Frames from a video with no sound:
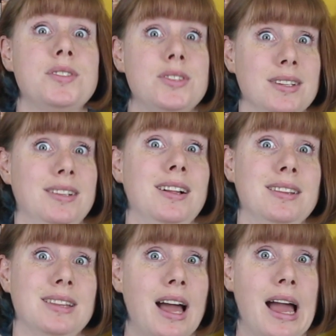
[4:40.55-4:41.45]
still
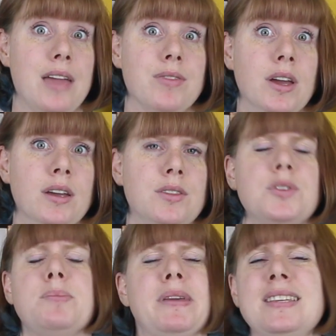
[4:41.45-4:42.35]
alive.
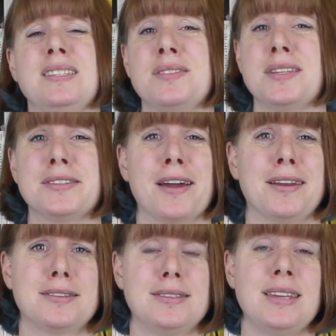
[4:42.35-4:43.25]
Those species have since gone
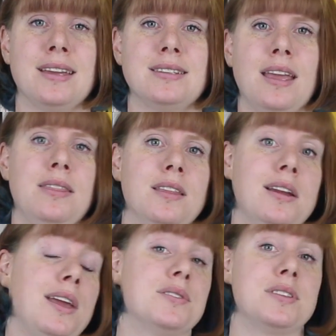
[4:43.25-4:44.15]
extinct, and
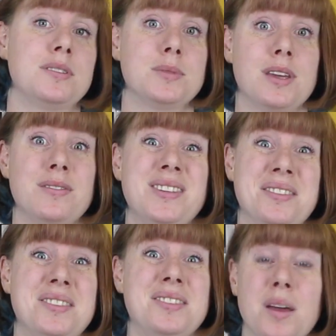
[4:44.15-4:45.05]
their ecosystems have
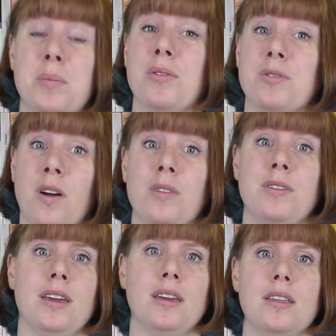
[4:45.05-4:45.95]
done some
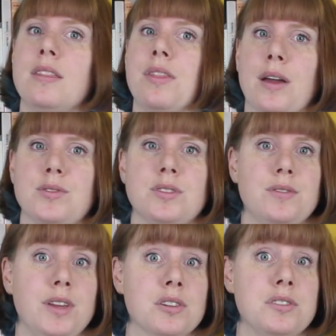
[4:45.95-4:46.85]
evolving in the thousands
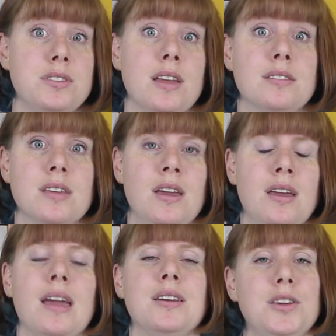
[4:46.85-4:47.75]
of years since,
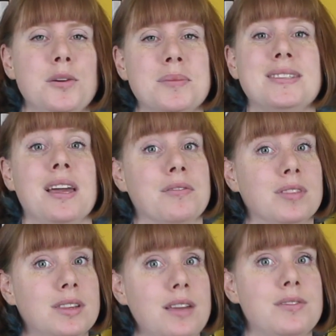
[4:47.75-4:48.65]
and humans have
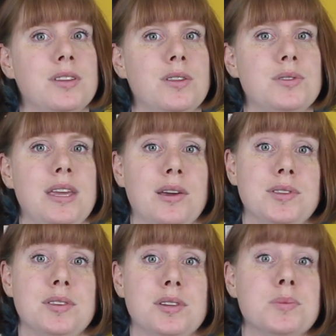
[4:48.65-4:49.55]
lived in those
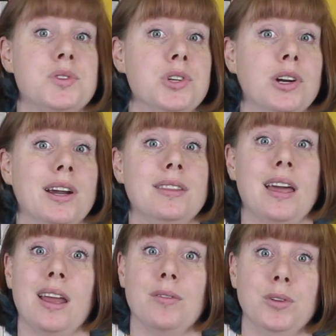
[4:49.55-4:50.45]
ecosystems during
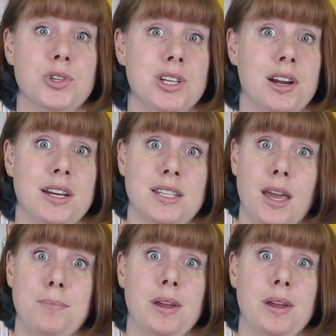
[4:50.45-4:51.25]
that evolutionary time